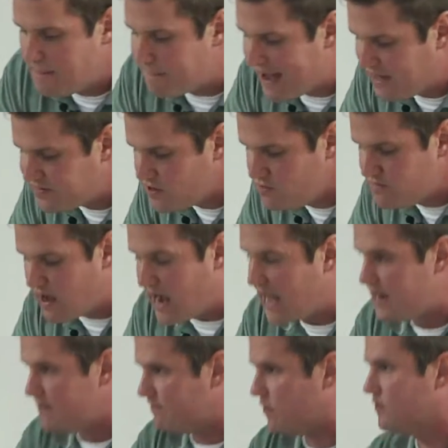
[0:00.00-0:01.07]
Matthew
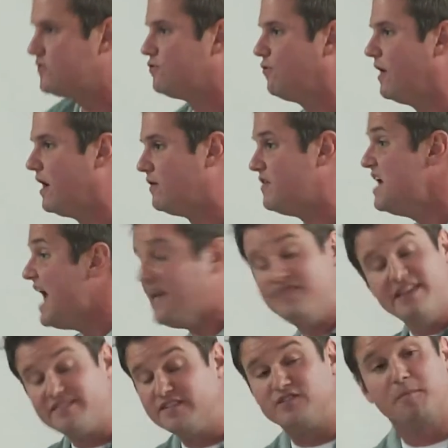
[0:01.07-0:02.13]
9 and verse 12. And
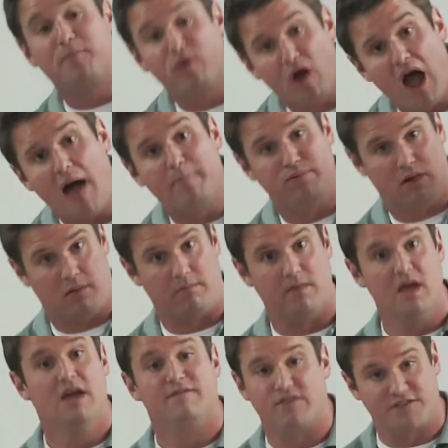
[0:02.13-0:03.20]
this is a problem
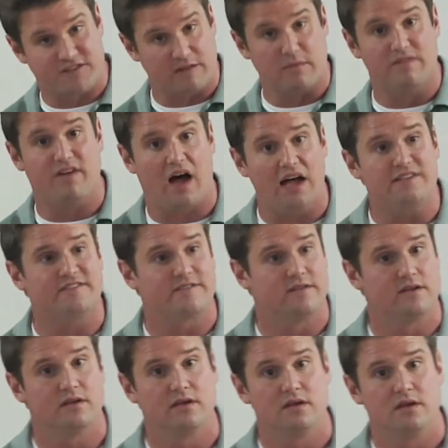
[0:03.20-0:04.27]
for some of us.
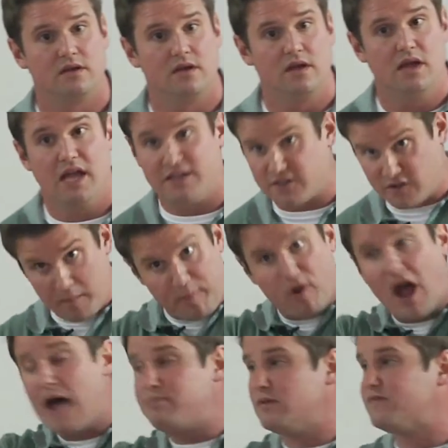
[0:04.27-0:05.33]
This is a
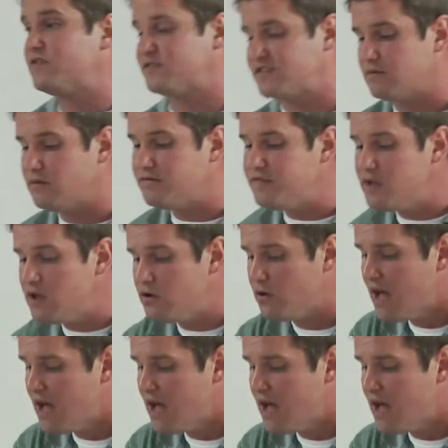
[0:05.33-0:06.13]
problem for some of you.